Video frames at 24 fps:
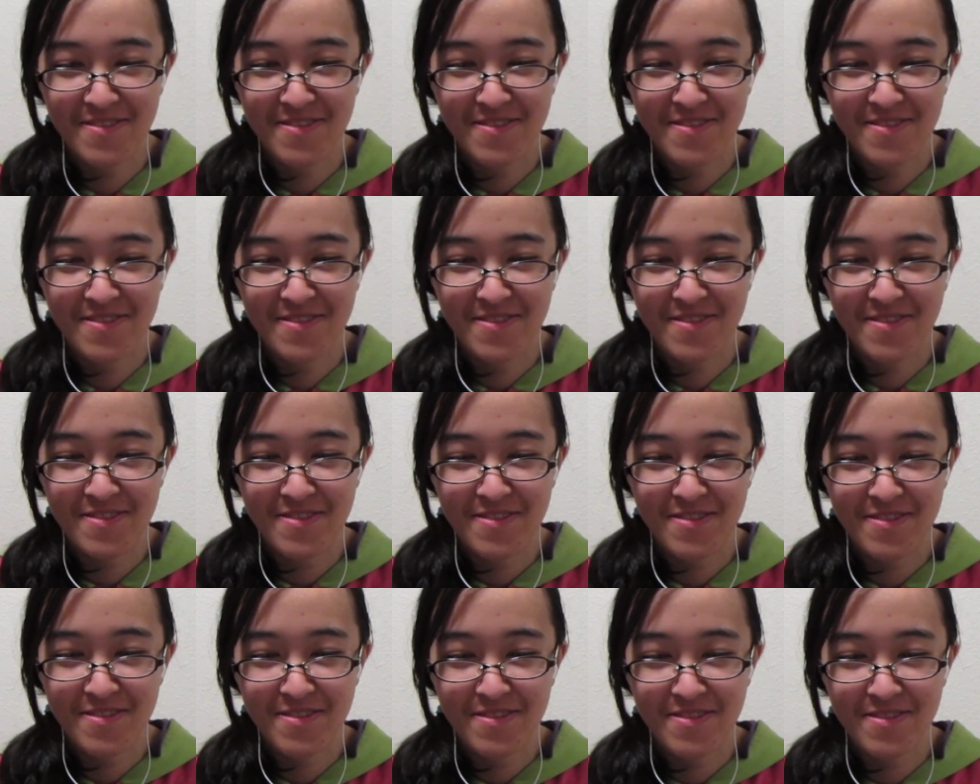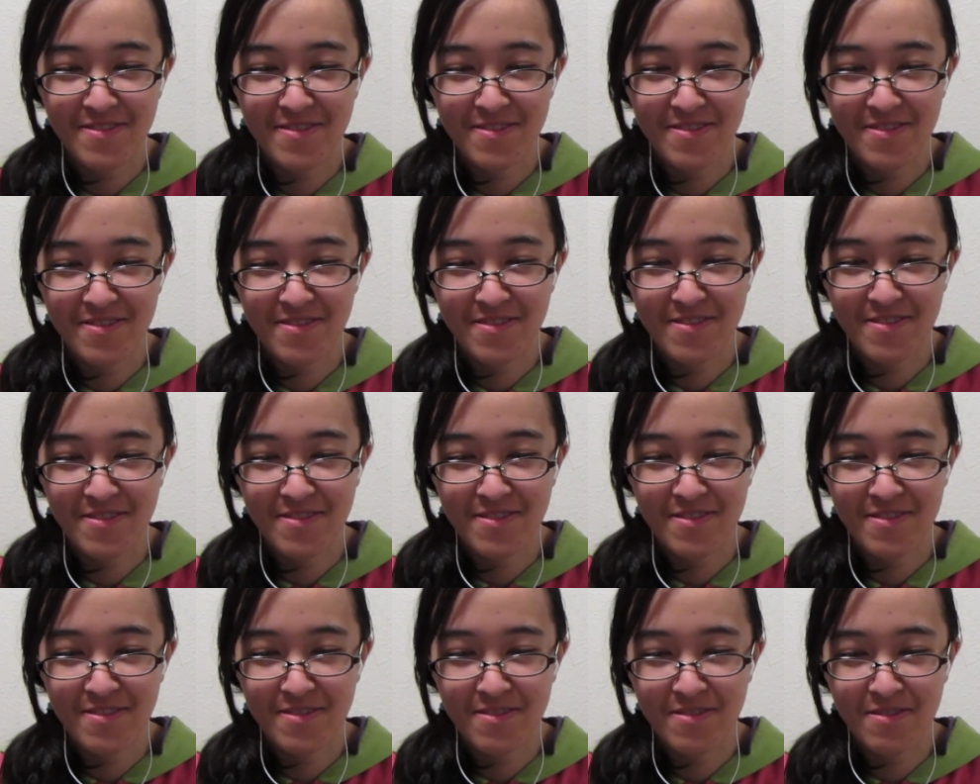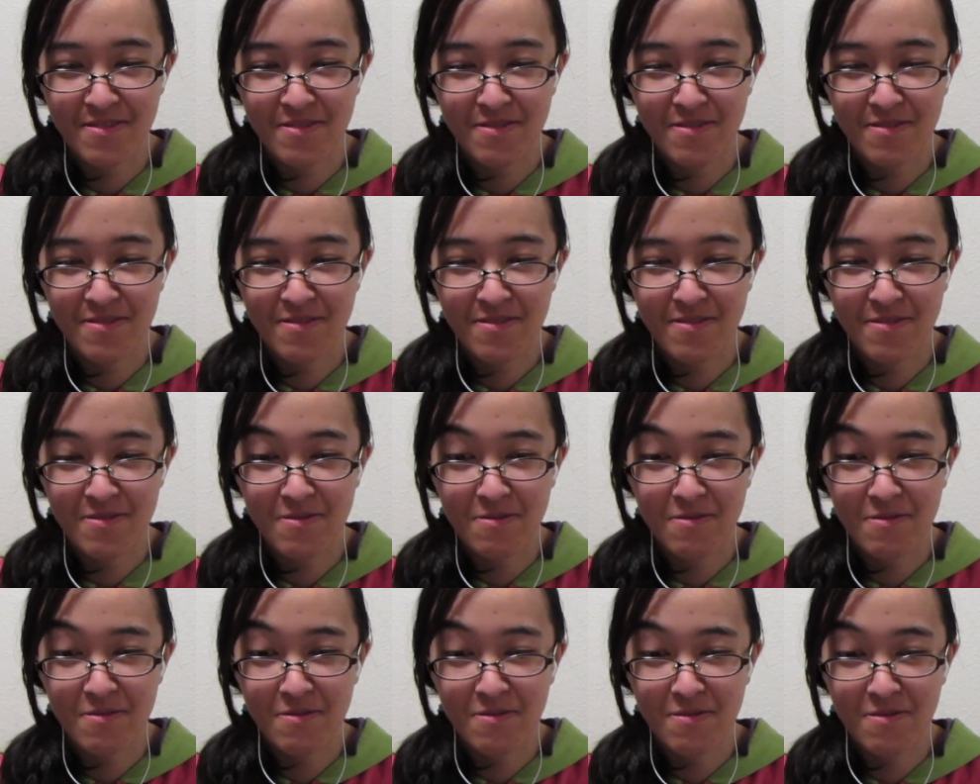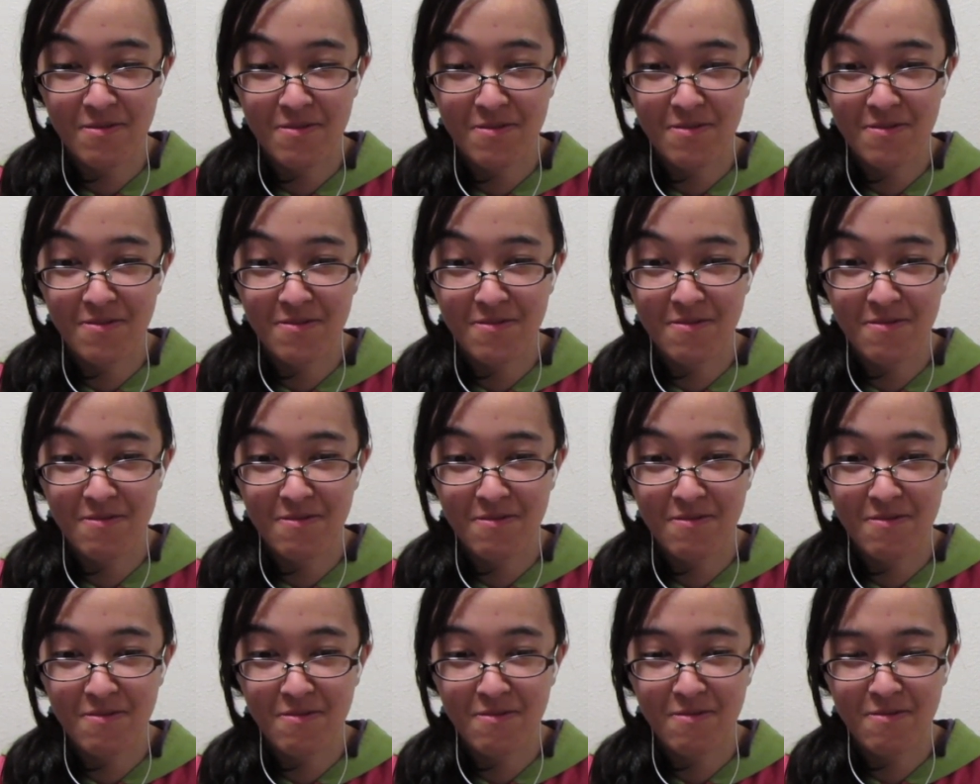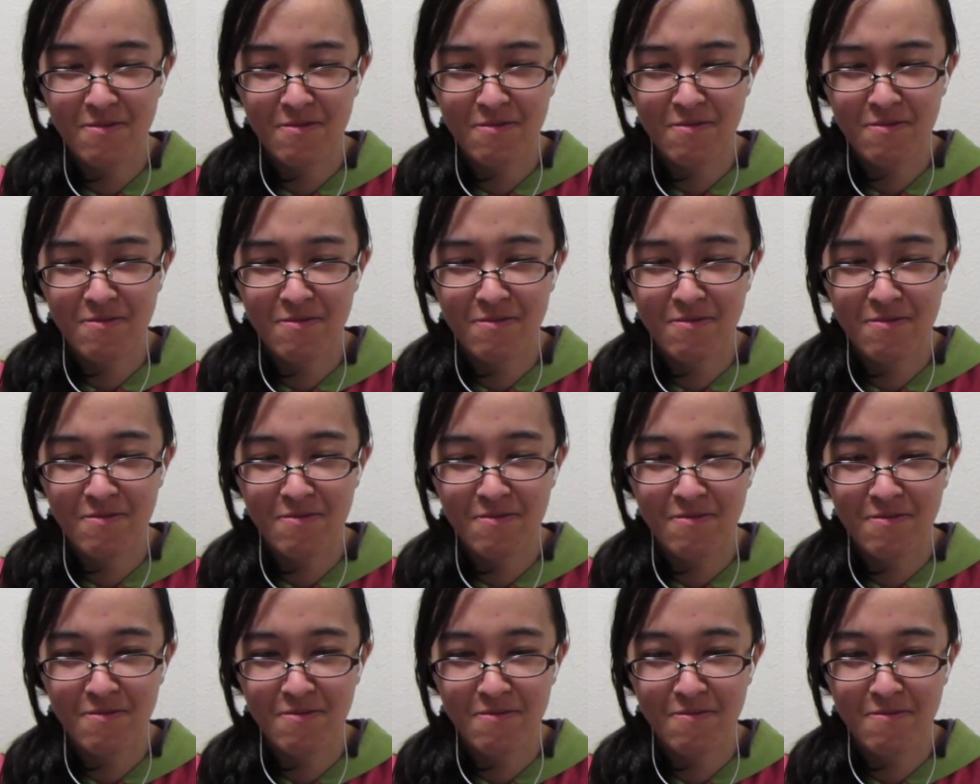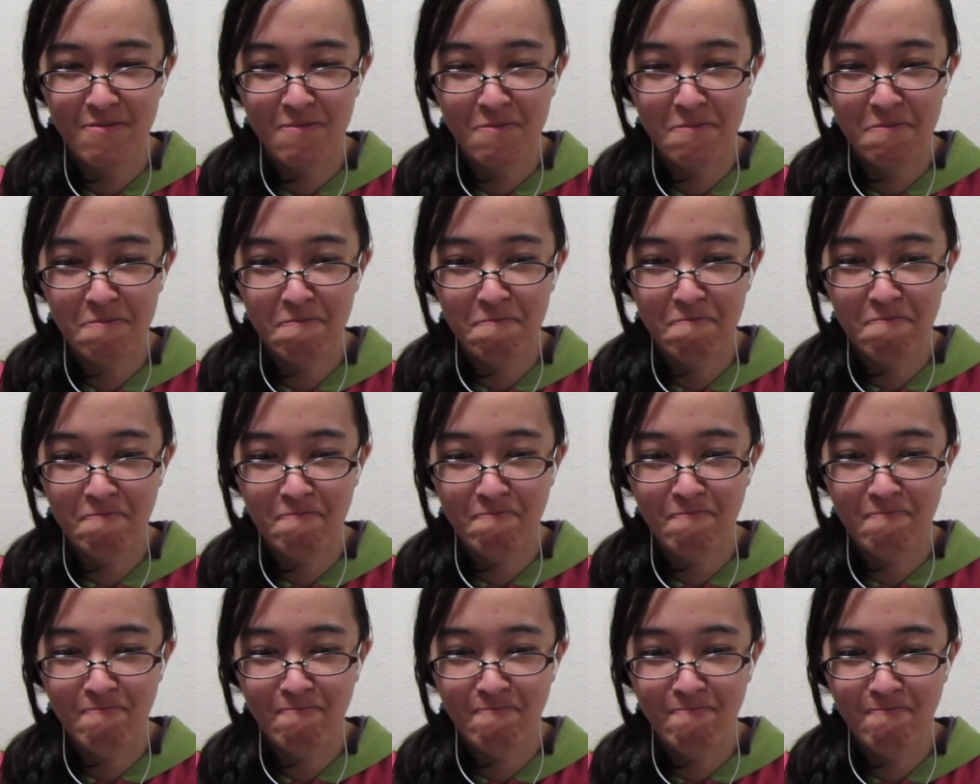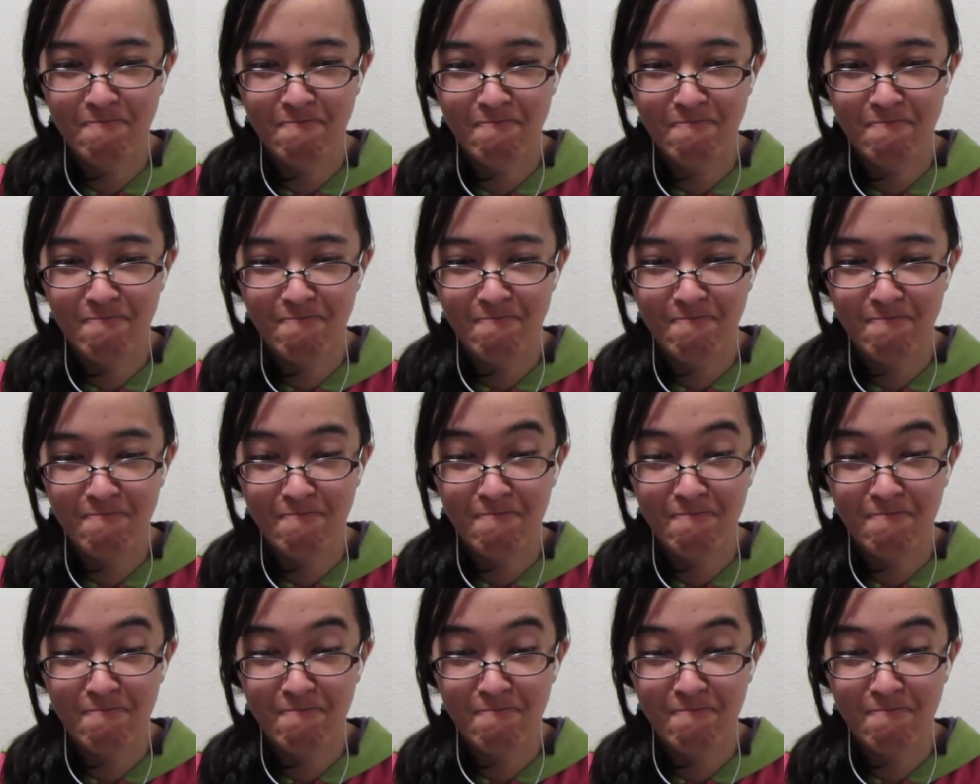[no speech]